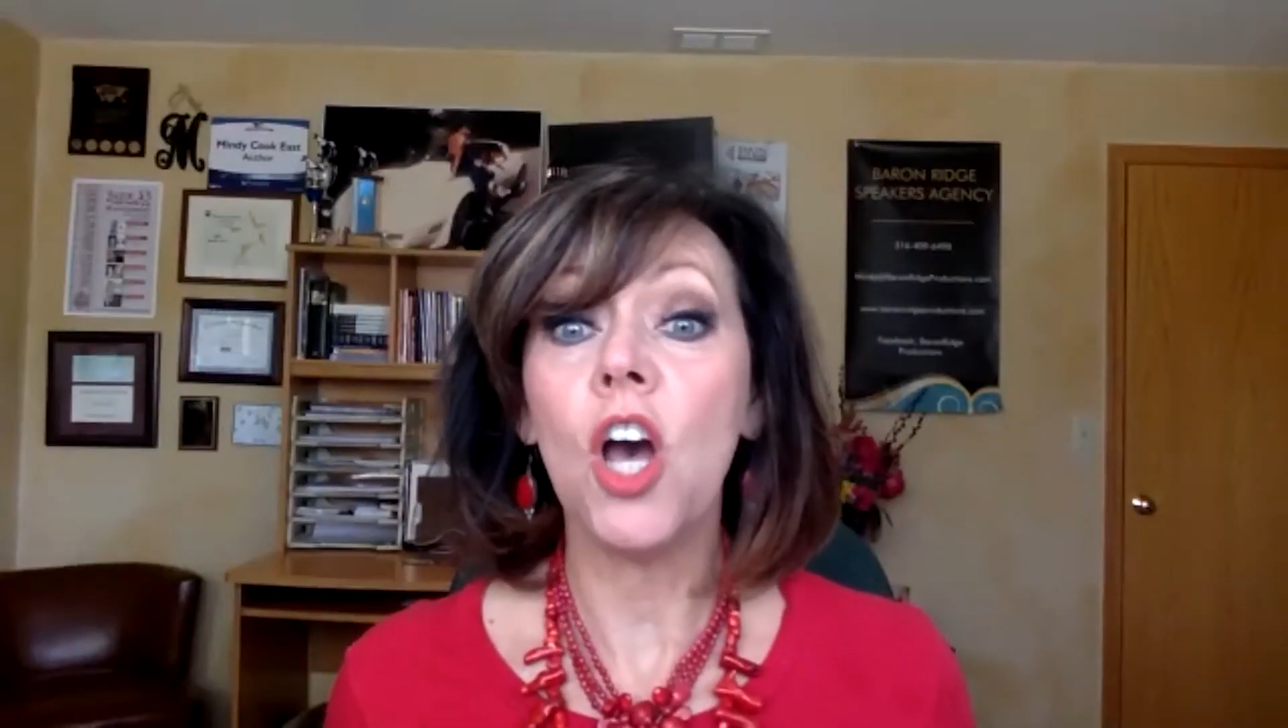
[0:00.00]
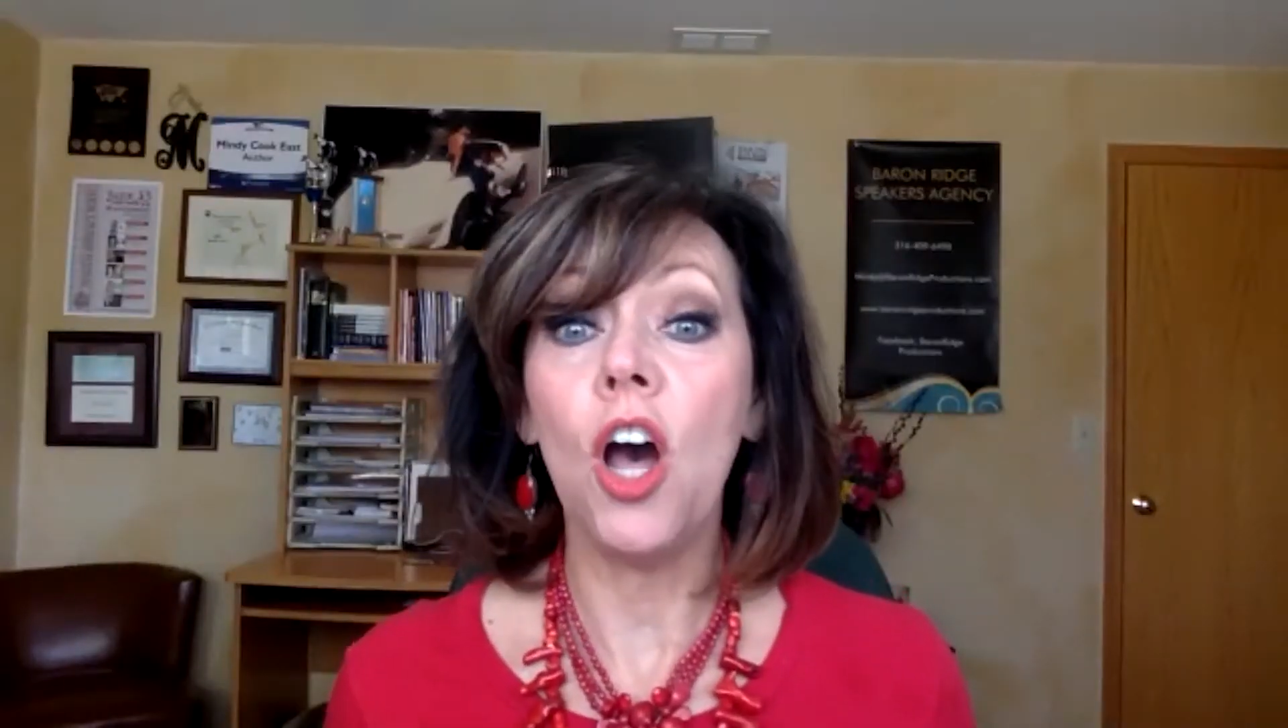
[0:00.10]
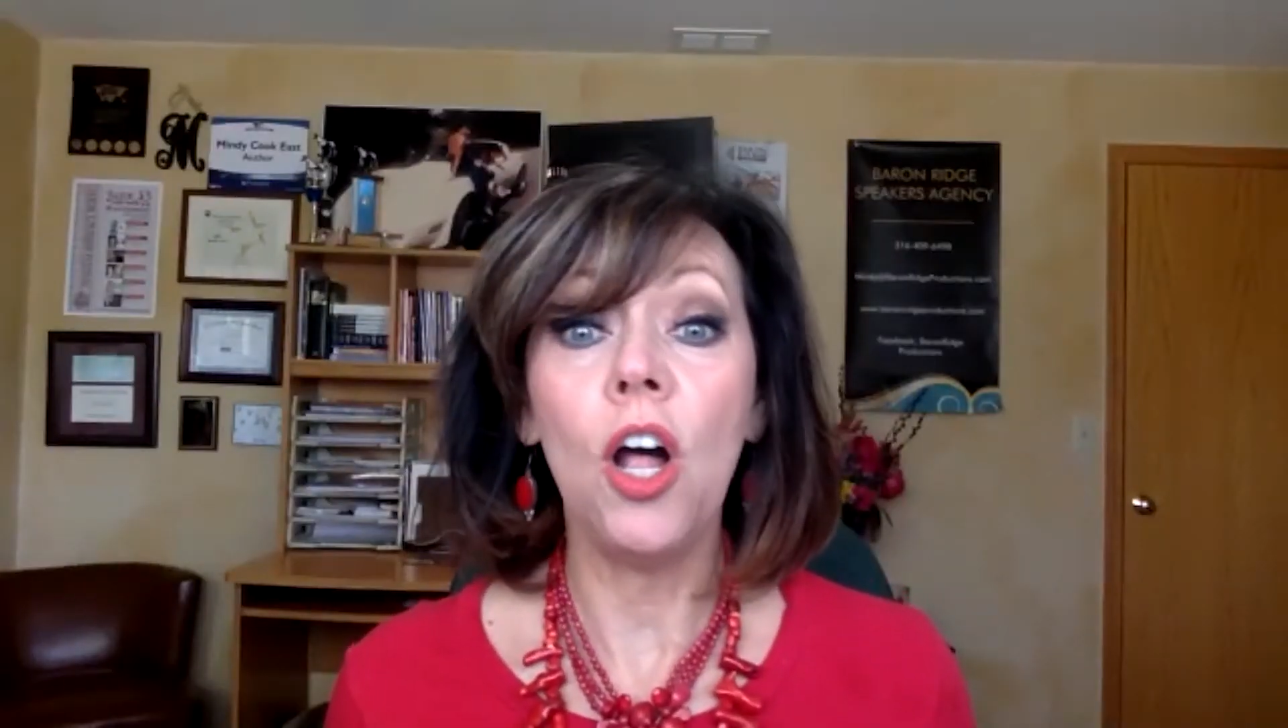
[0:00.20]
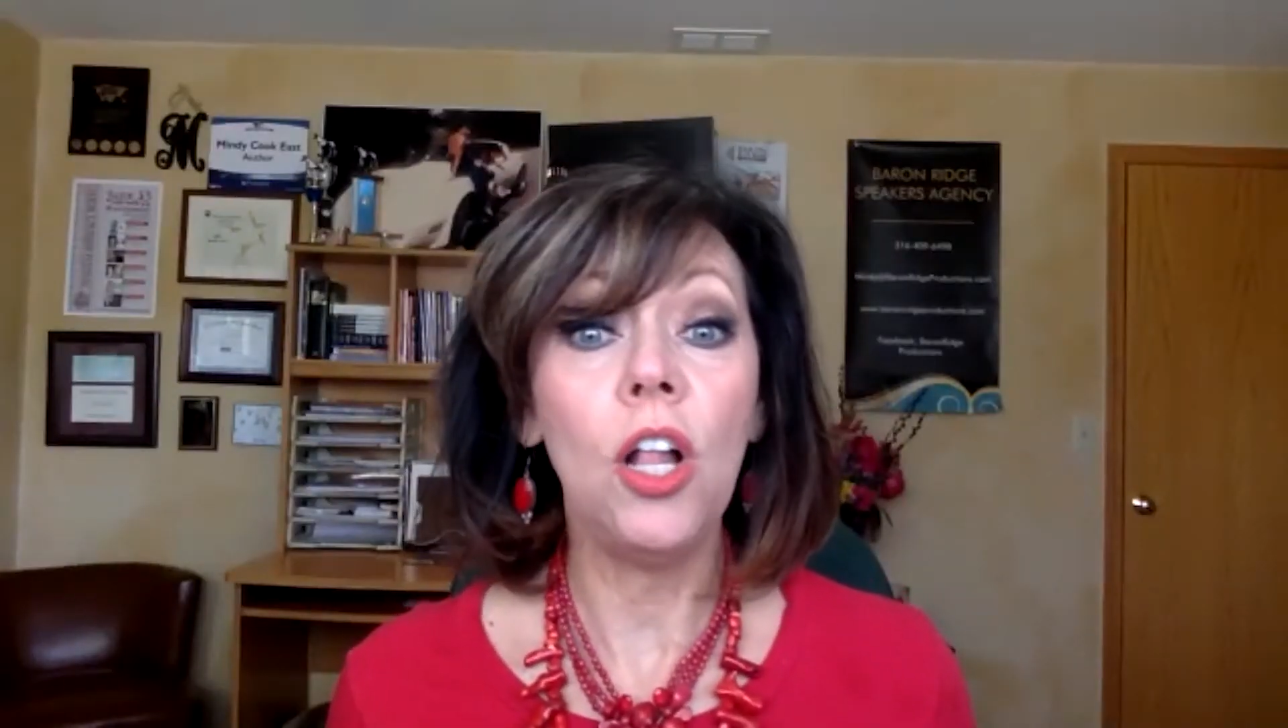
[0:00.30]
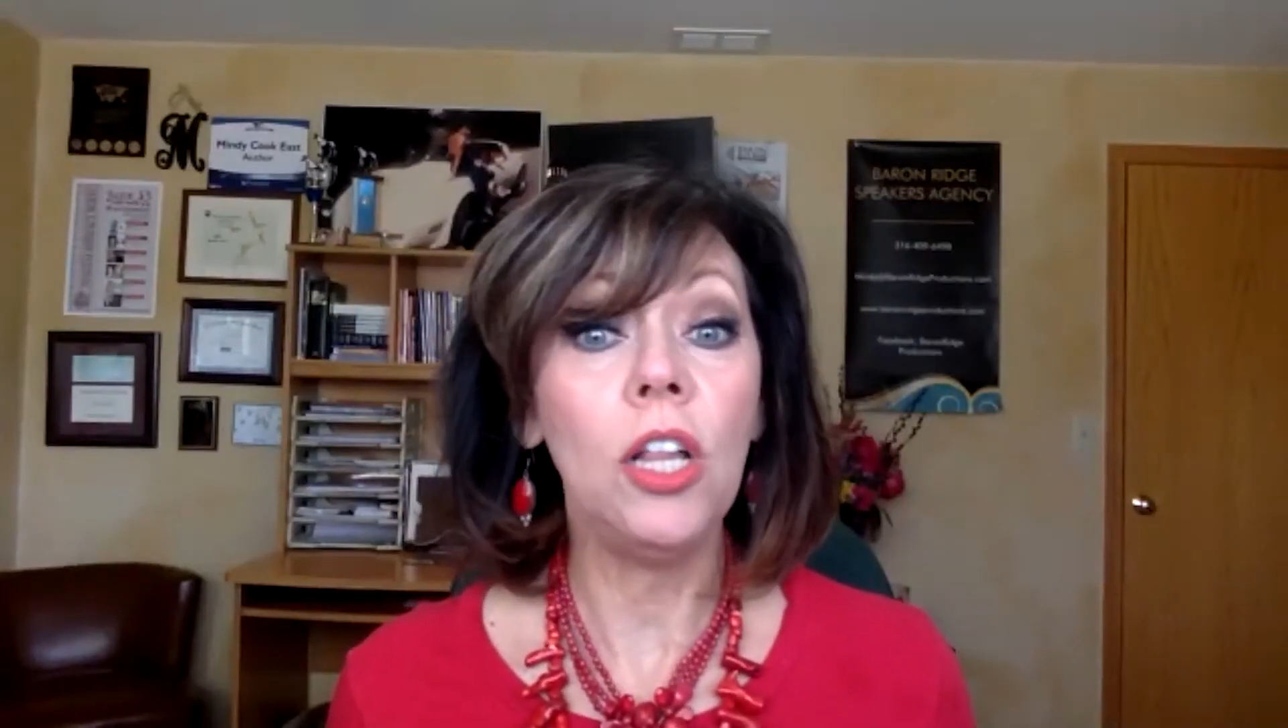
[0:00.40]

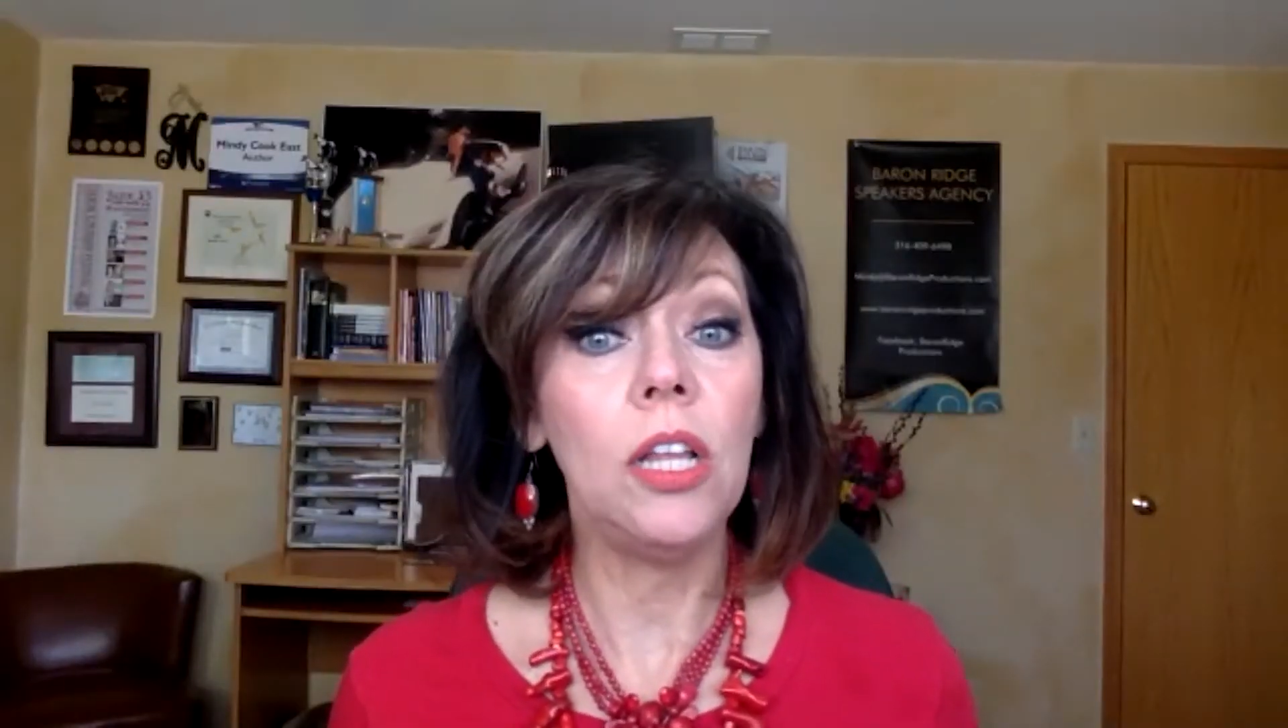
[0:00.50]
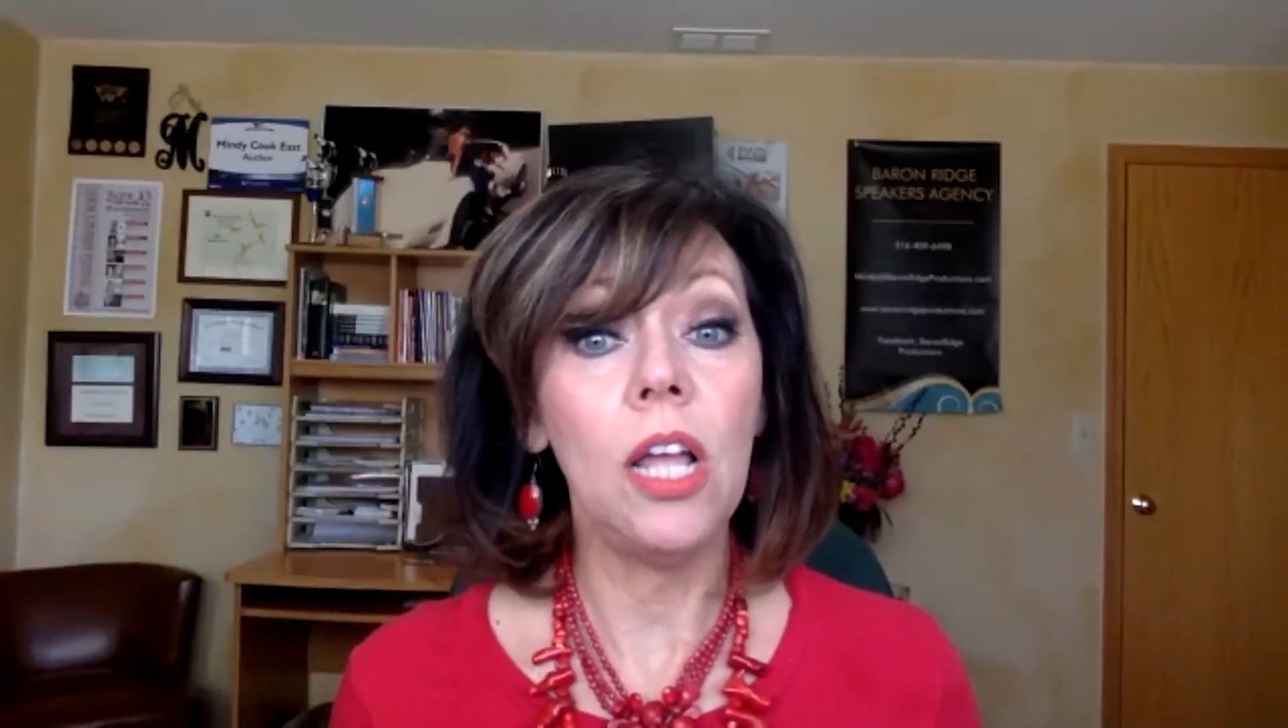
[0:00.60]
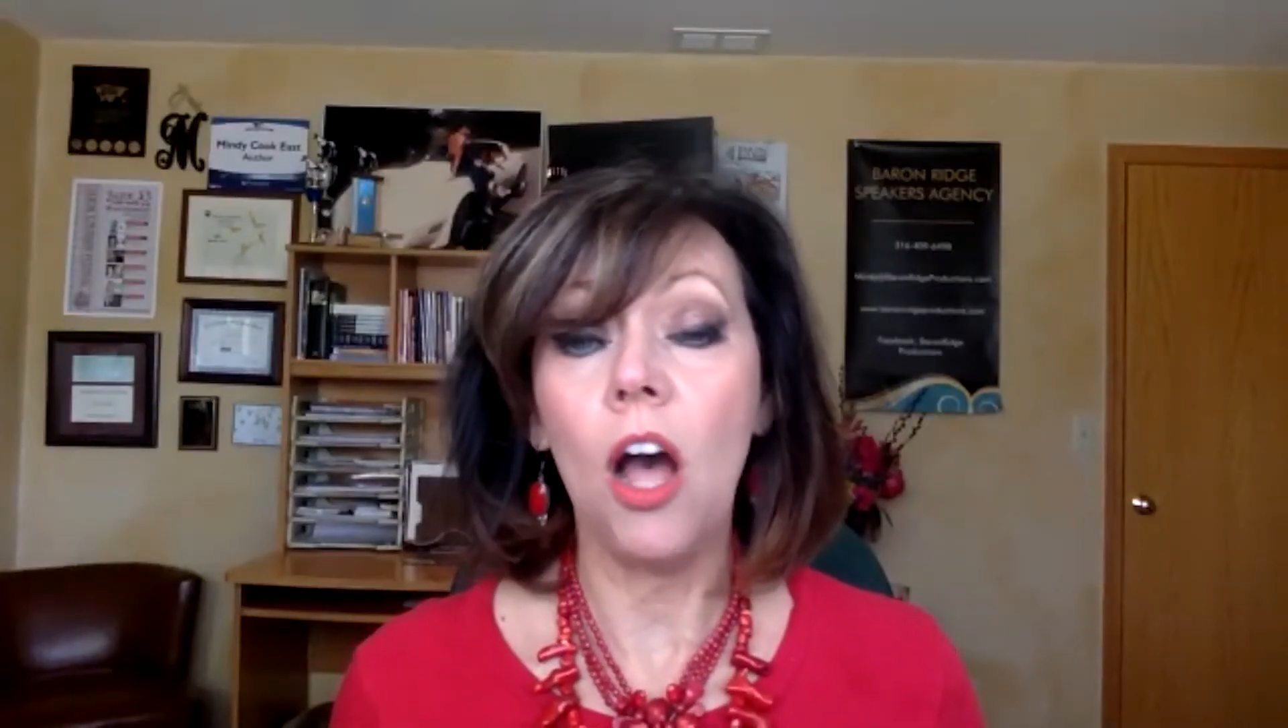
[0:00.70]
all